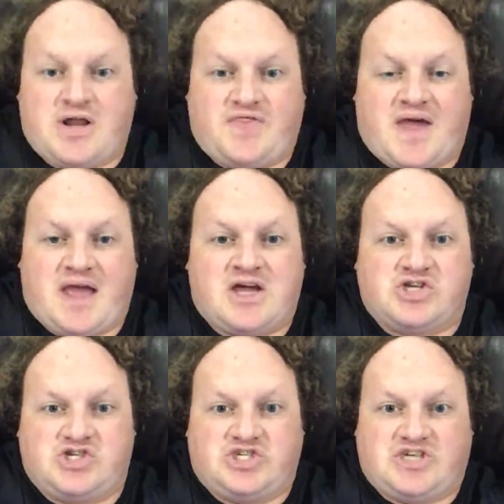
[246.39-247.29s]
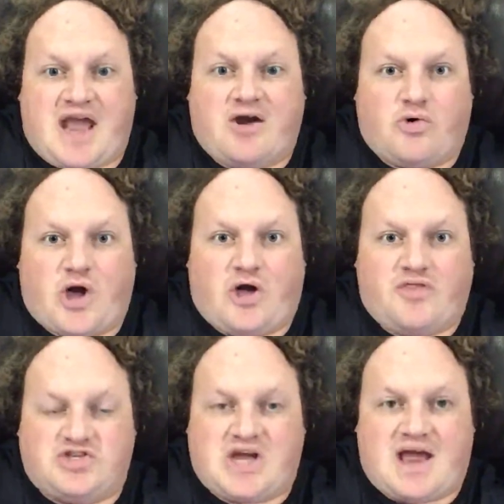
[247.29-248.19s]
anything because she's scared to
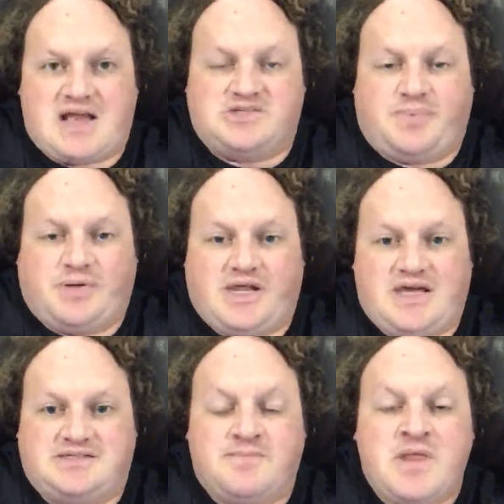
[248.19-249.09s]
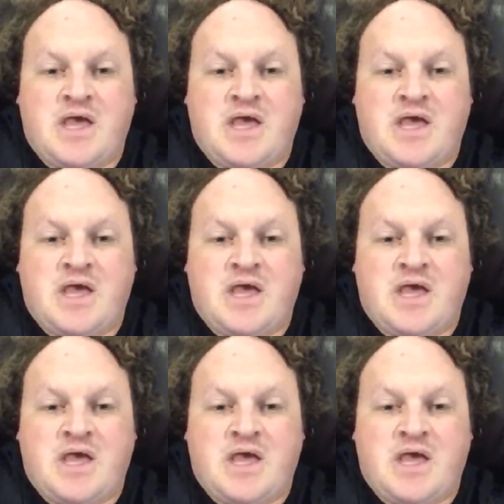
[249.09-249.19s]
call the Chinese police,